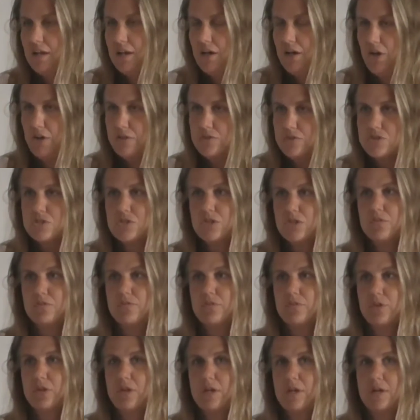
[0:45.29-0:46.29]
lots
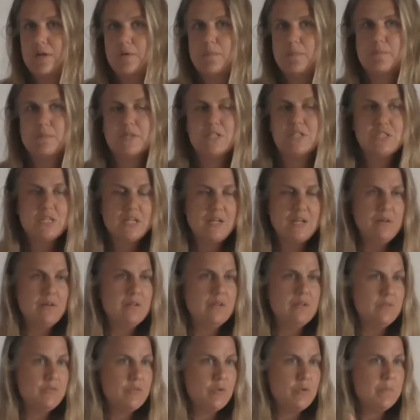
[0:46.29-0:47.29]
of
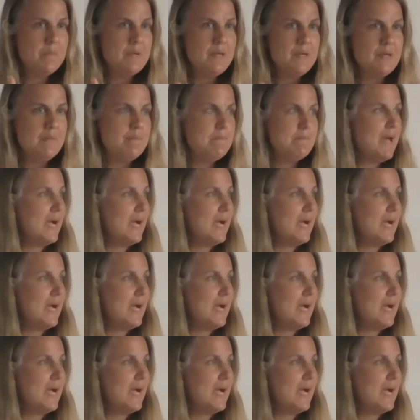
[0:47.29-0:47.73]
material to be